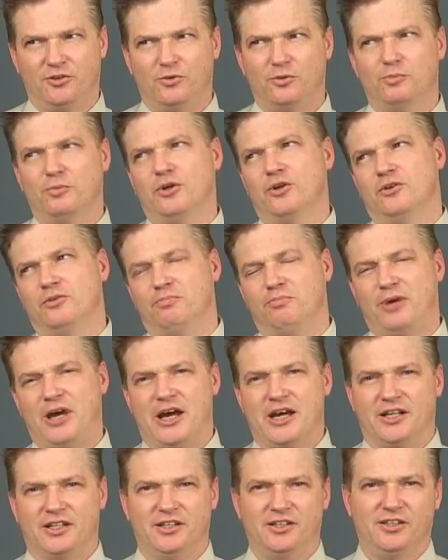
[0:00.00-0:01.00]
the remote
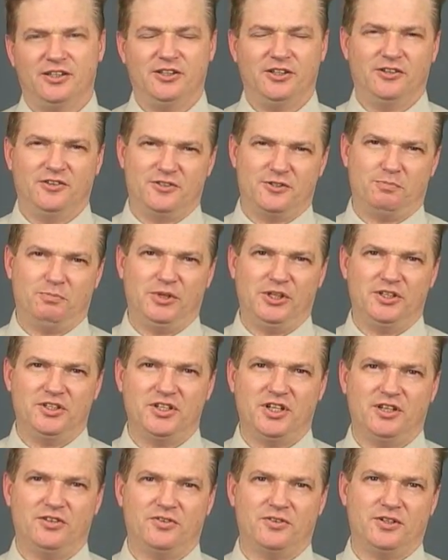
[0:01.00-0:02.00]
back to the nearest big
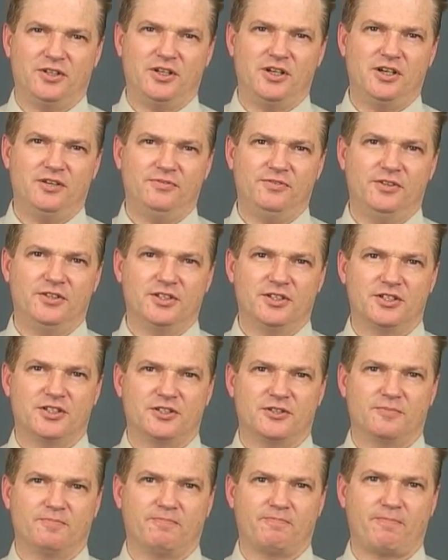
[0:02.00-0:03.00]
central
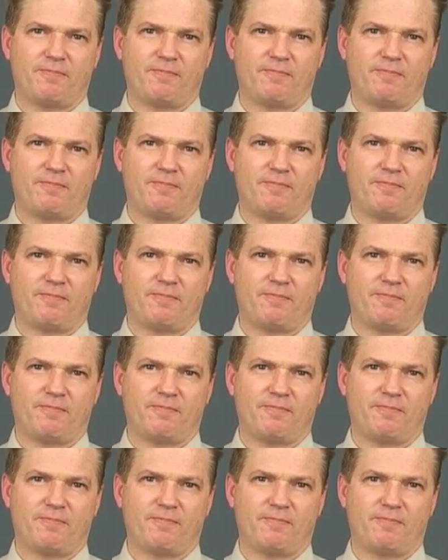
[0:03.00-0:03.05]
office.